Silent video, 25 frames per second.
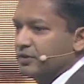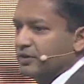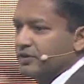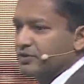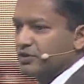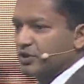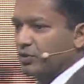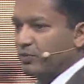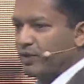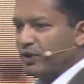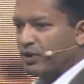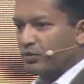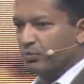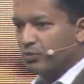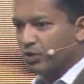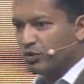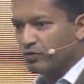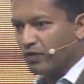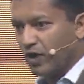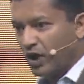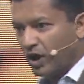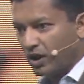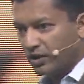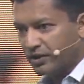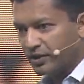So we remove
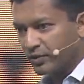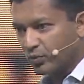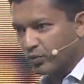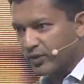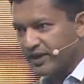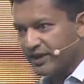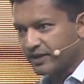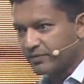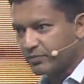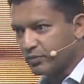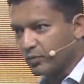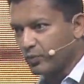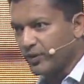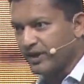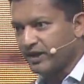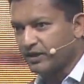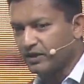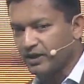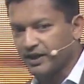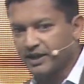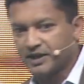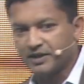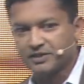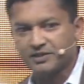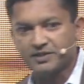all the weak
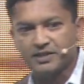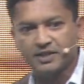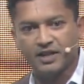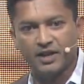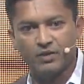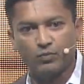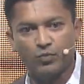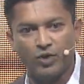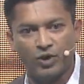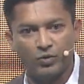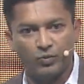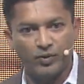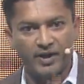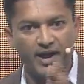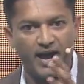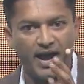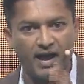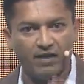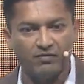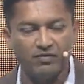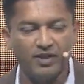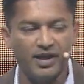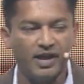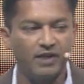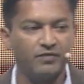links, and then what we
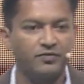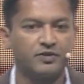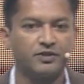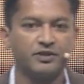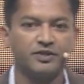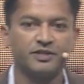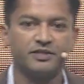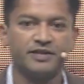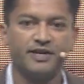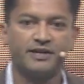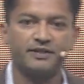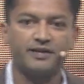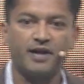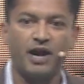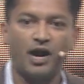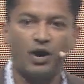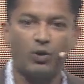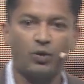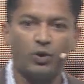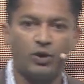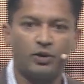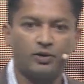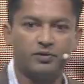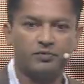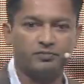have left is a
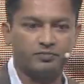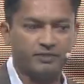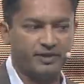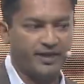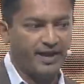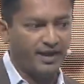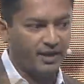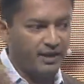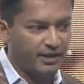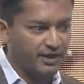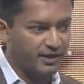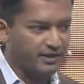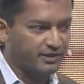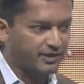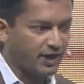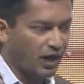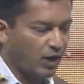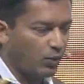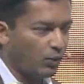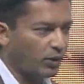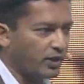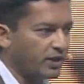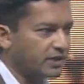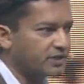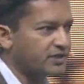tower, an elegant
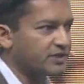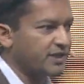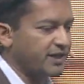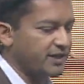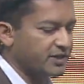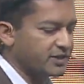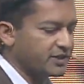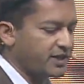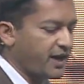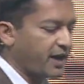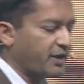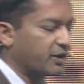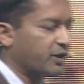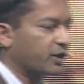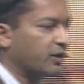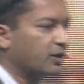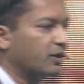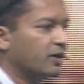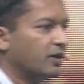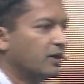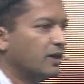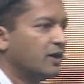tower that stays standing.